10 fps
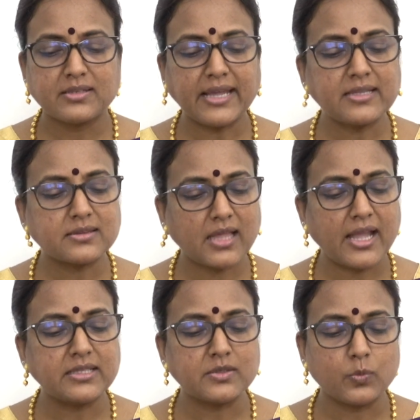like
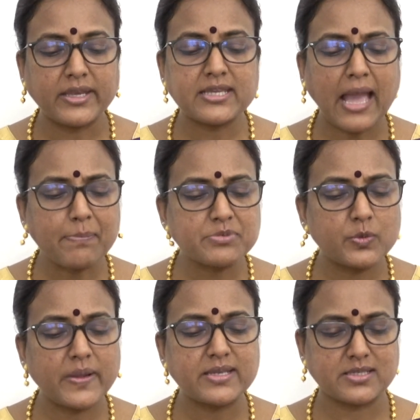thine, very
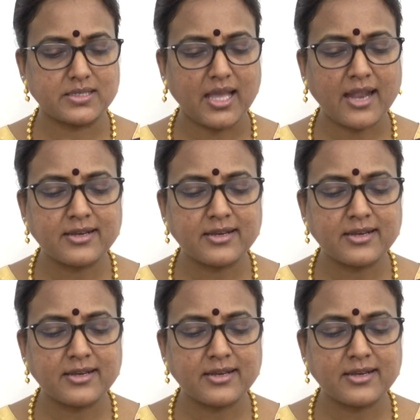captivating and